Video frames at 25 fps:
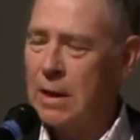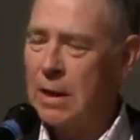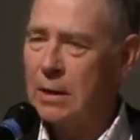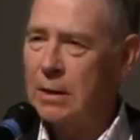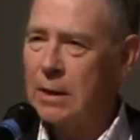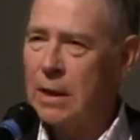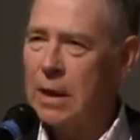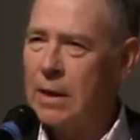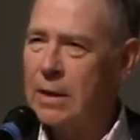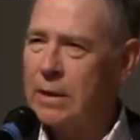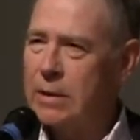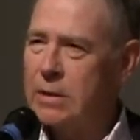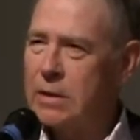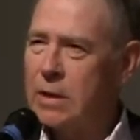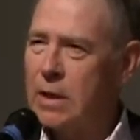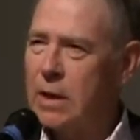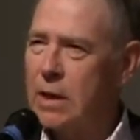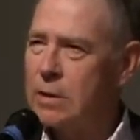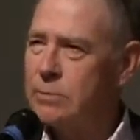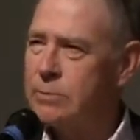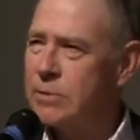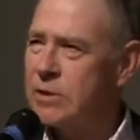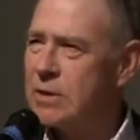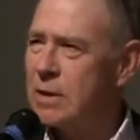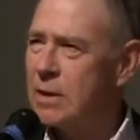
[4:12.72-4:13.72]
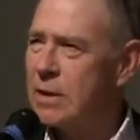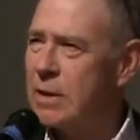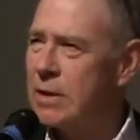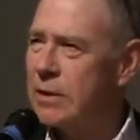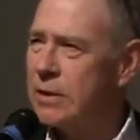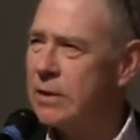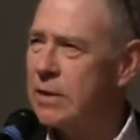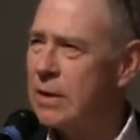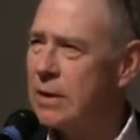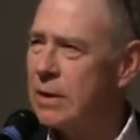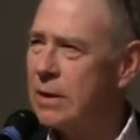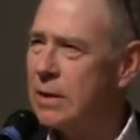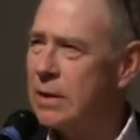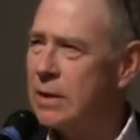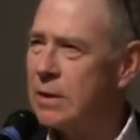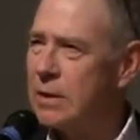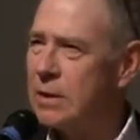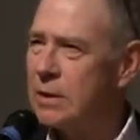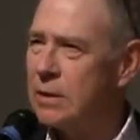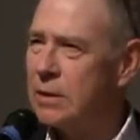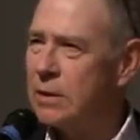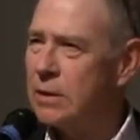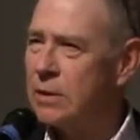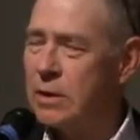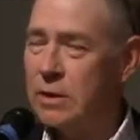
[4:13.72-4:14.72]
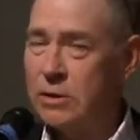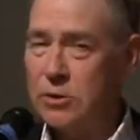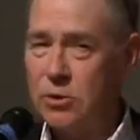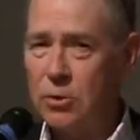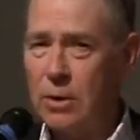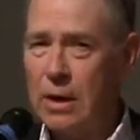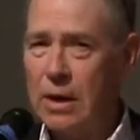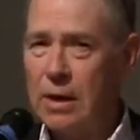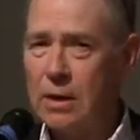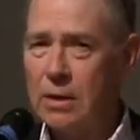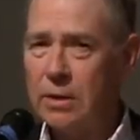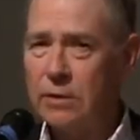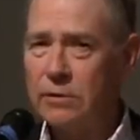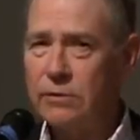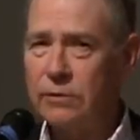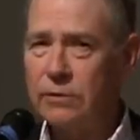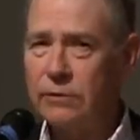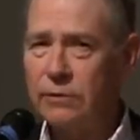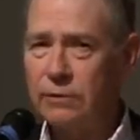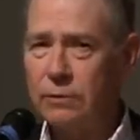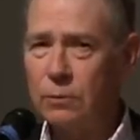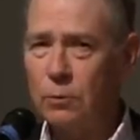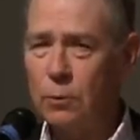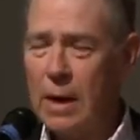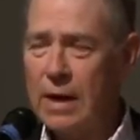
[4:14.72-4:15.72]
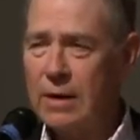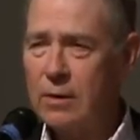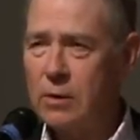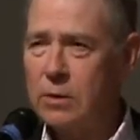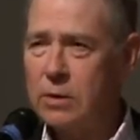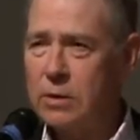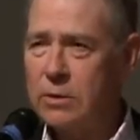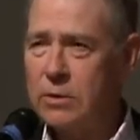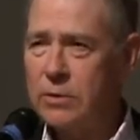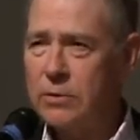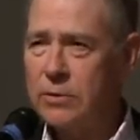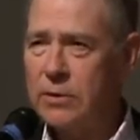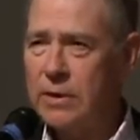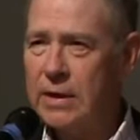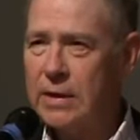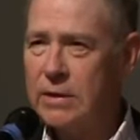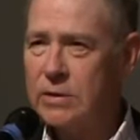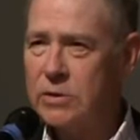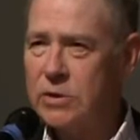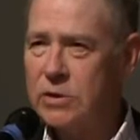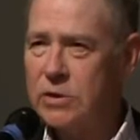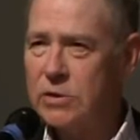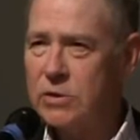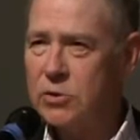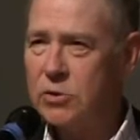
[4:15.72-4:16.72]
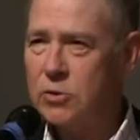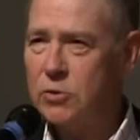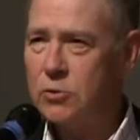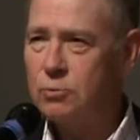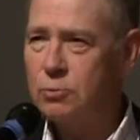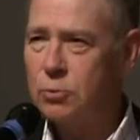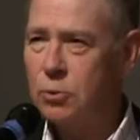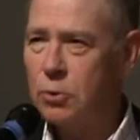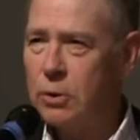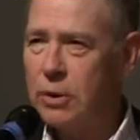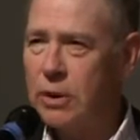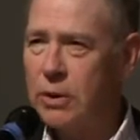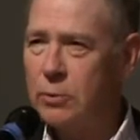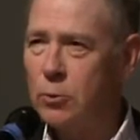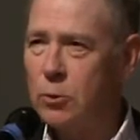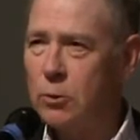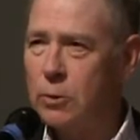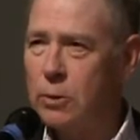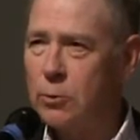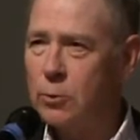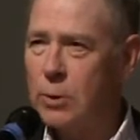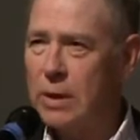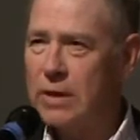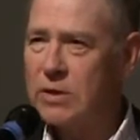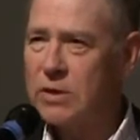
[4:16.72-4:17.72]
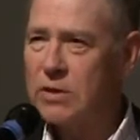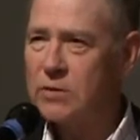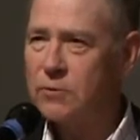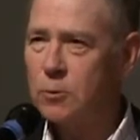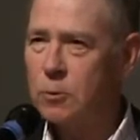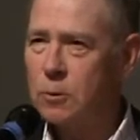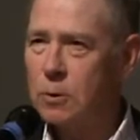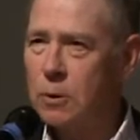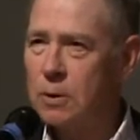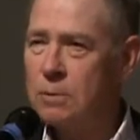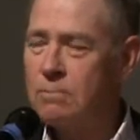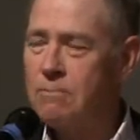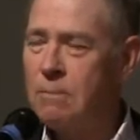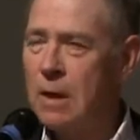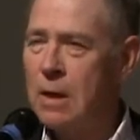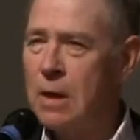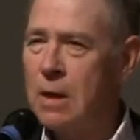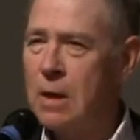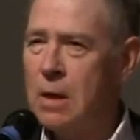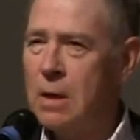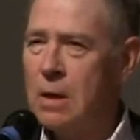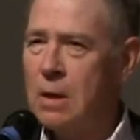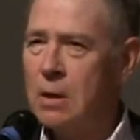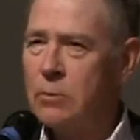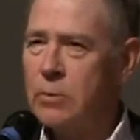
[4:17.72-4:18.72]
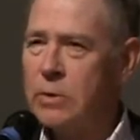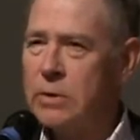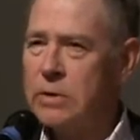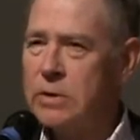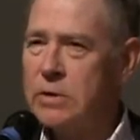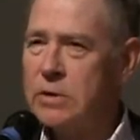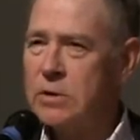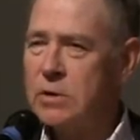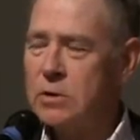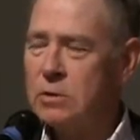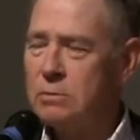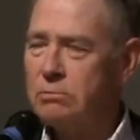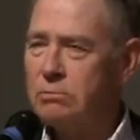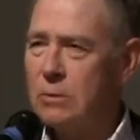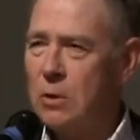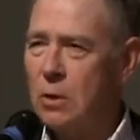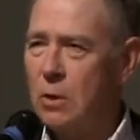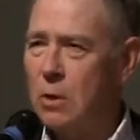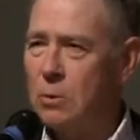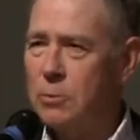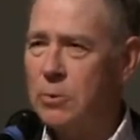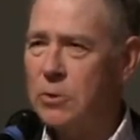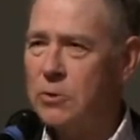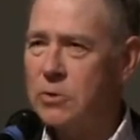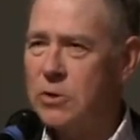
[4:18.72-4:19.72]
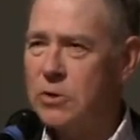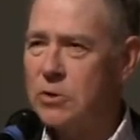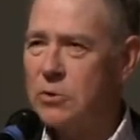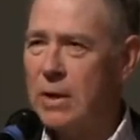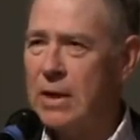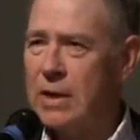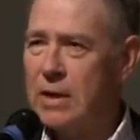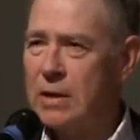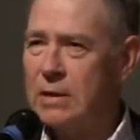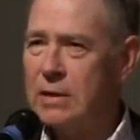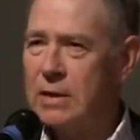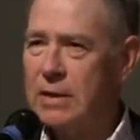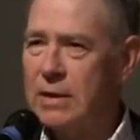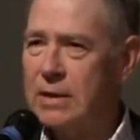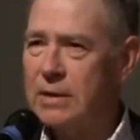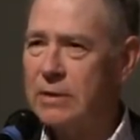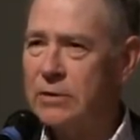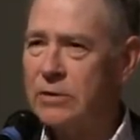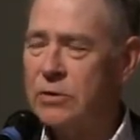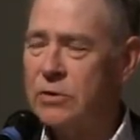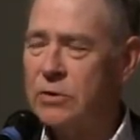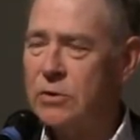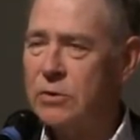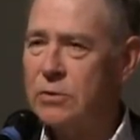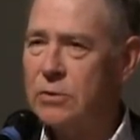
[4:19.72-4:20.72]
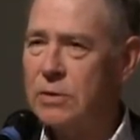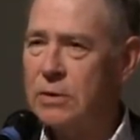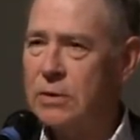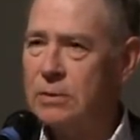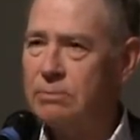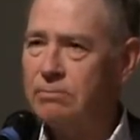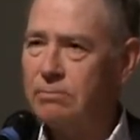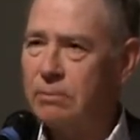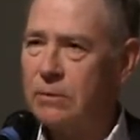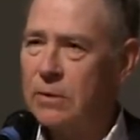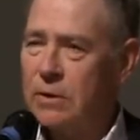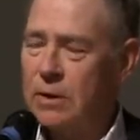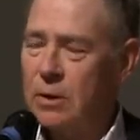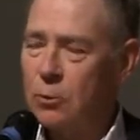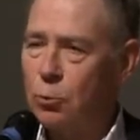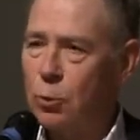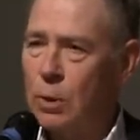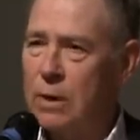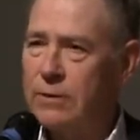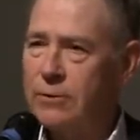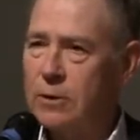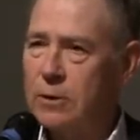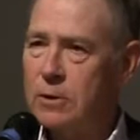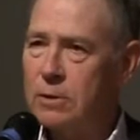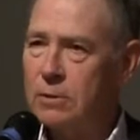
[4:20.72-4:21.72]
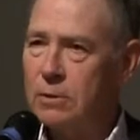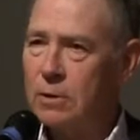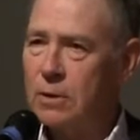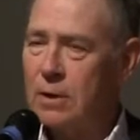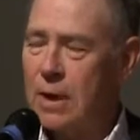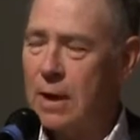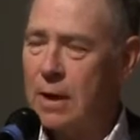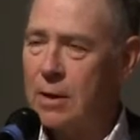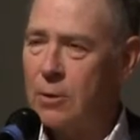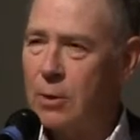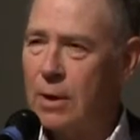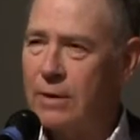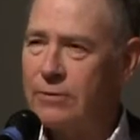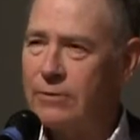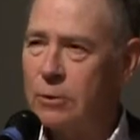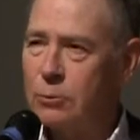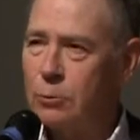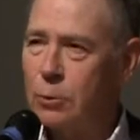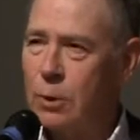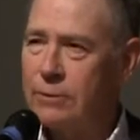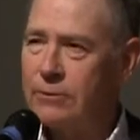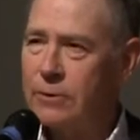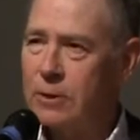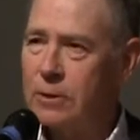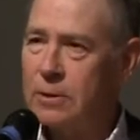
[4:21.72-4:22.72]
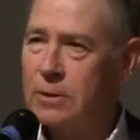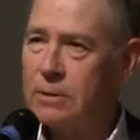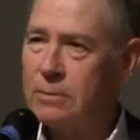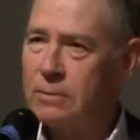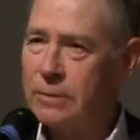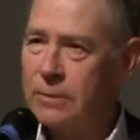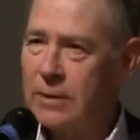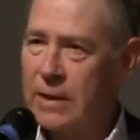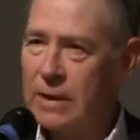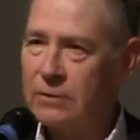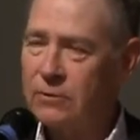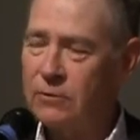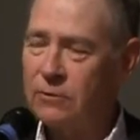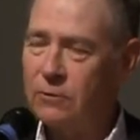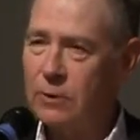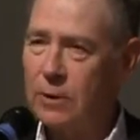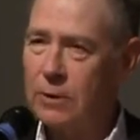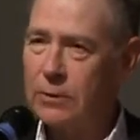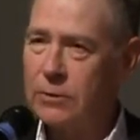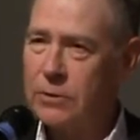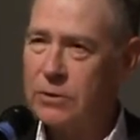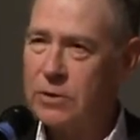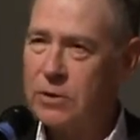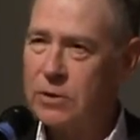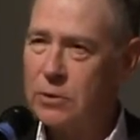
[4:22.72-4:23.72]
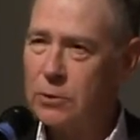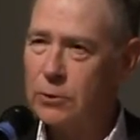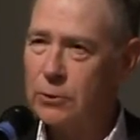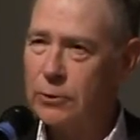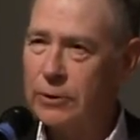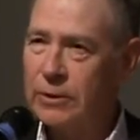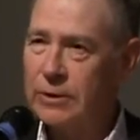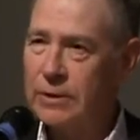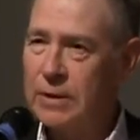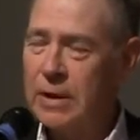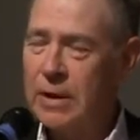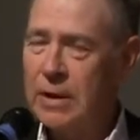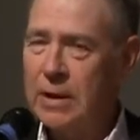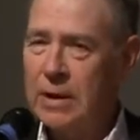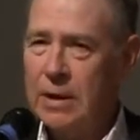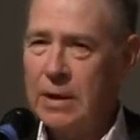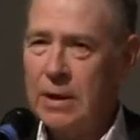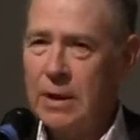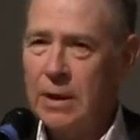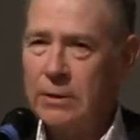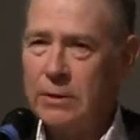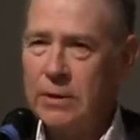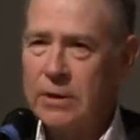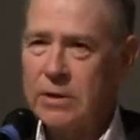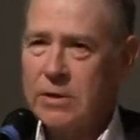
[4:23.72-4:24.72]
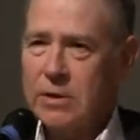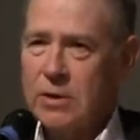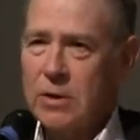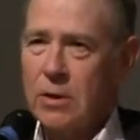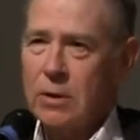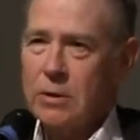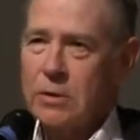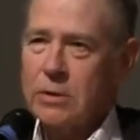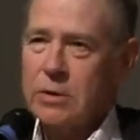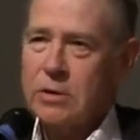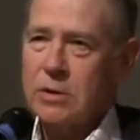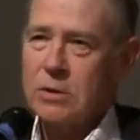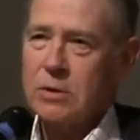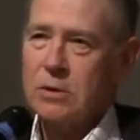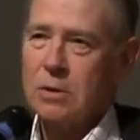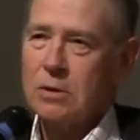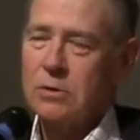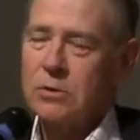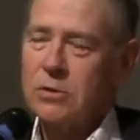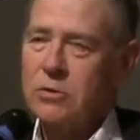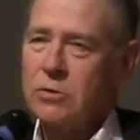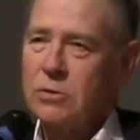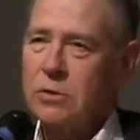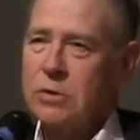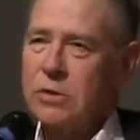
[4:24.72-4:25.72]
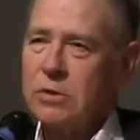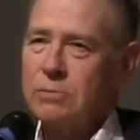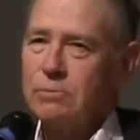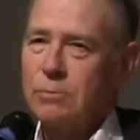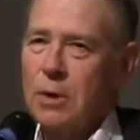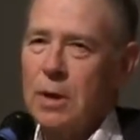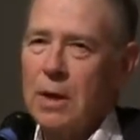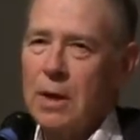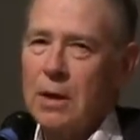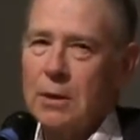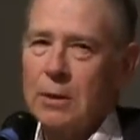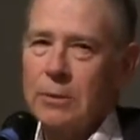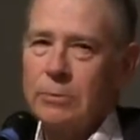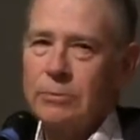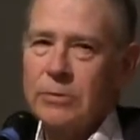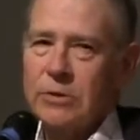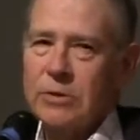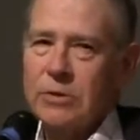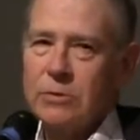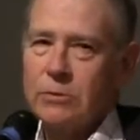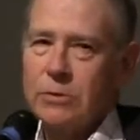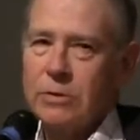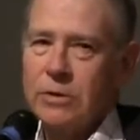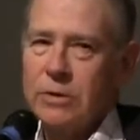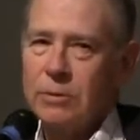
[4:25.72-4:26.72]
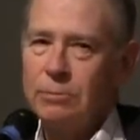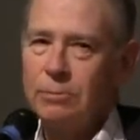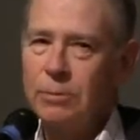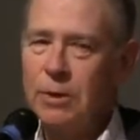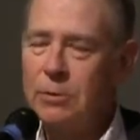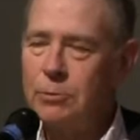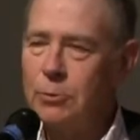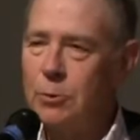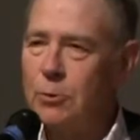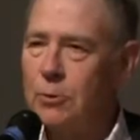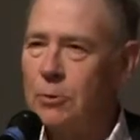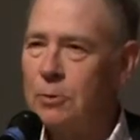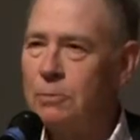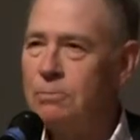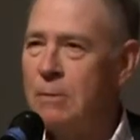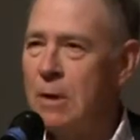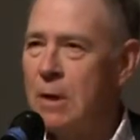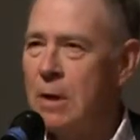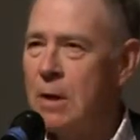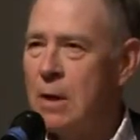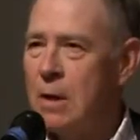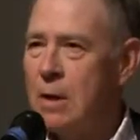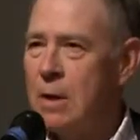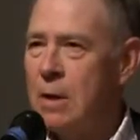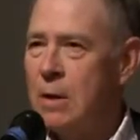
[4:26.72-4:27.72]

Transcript: a lot of times, and I think in the drought of record 2002, Pretty Boy Reservoir was almost drained down to the river, Loch Raven River, that flows through it. And this causes all sorts of problems with the people